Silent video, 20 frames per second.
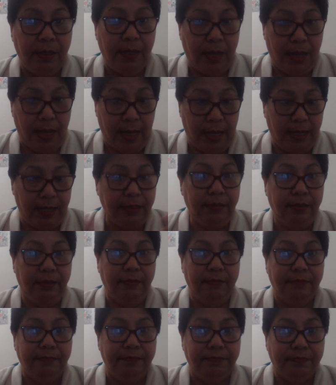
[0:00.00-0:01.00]
And
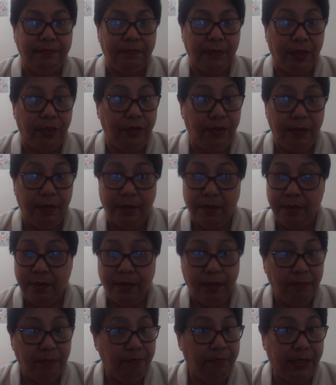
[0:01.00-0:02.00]

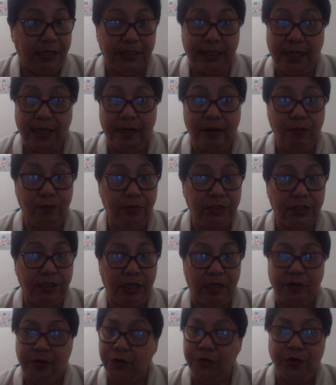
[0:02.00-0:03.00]
my seller would say,
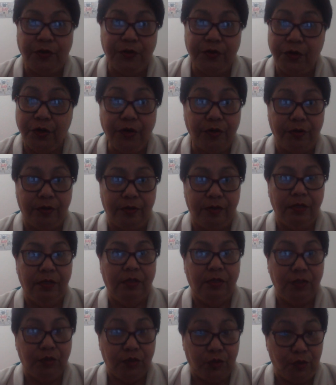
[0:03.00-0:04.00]
no, no, no.
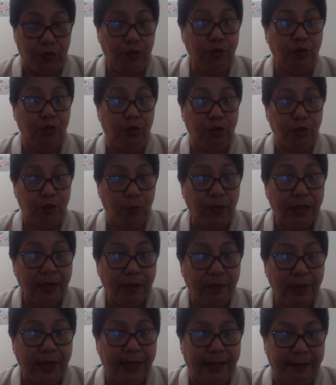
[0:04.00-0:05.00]
So you talk to
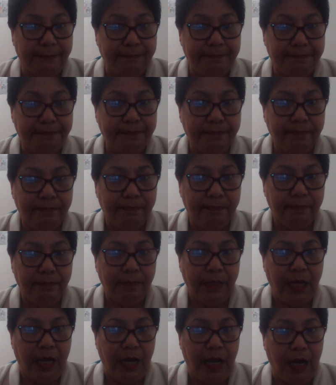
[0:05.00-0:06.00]
Wilhelmina.
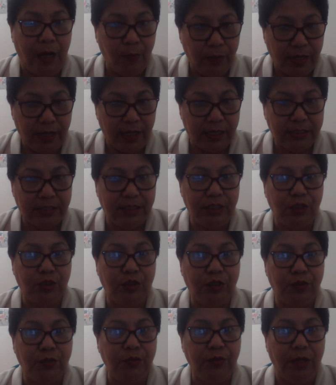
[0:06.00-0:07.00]
I will assist
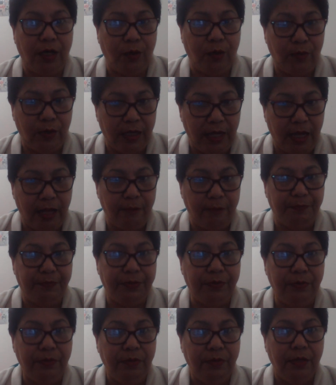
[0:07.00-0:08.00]
you. I will help
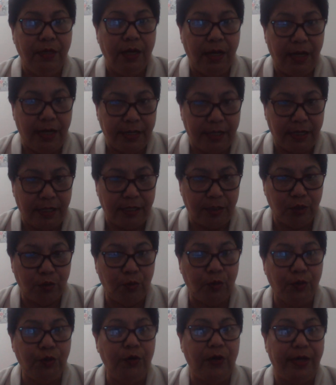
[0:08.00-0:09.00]
you. I can
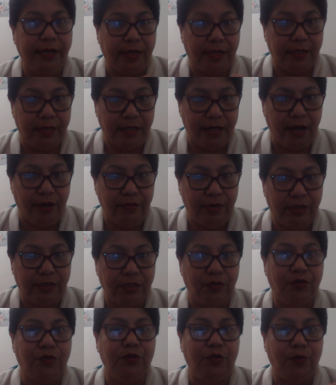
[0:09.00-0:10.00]
assure you, I can
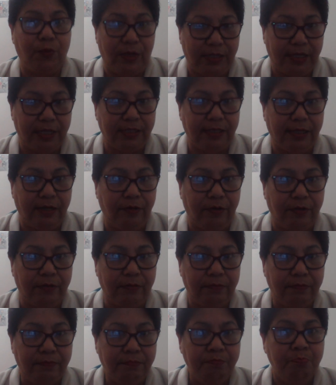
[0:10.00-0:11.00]
guarantee you, you will get the gold.
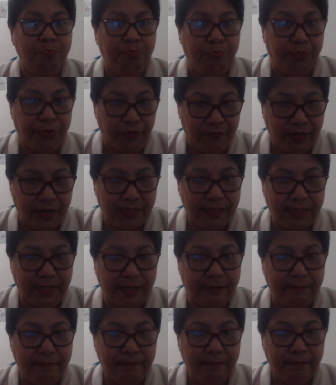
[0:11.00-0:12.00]
Provided